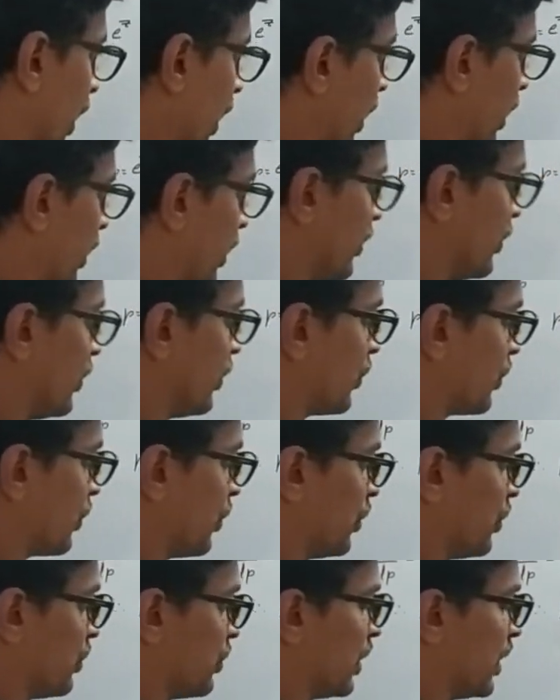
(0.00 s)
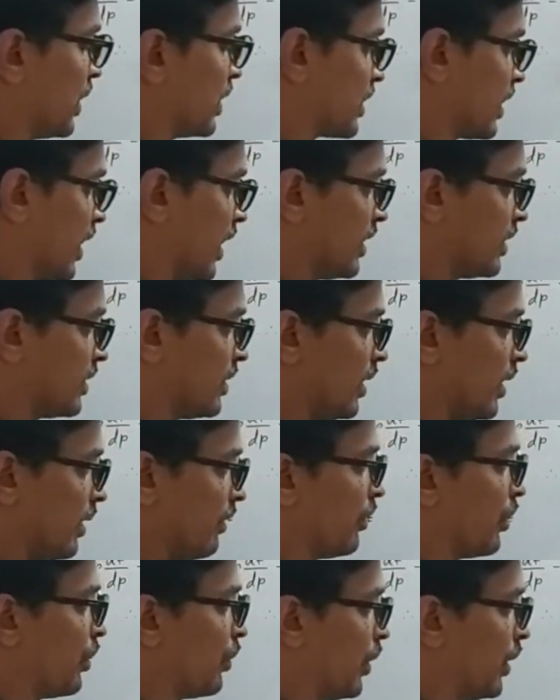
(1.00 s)
is going to get cancelled, and we are going
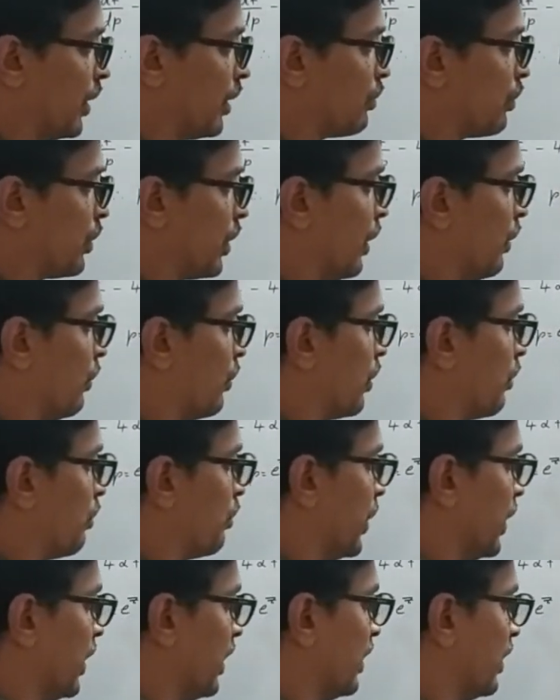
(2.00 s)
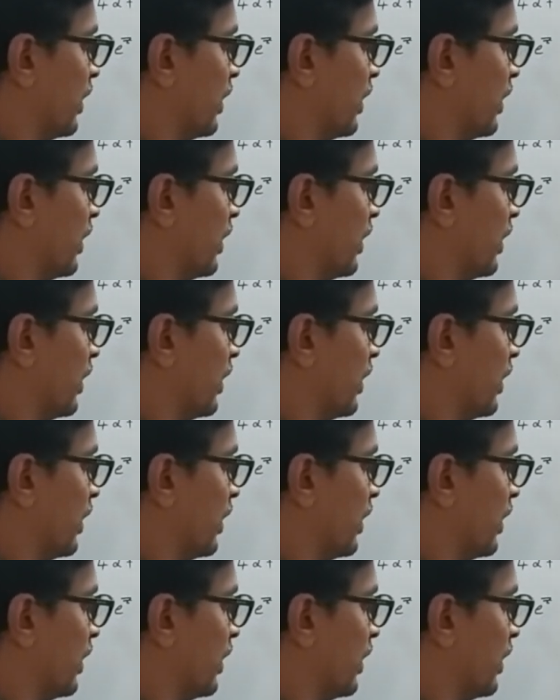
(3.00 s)
to get only 1p here.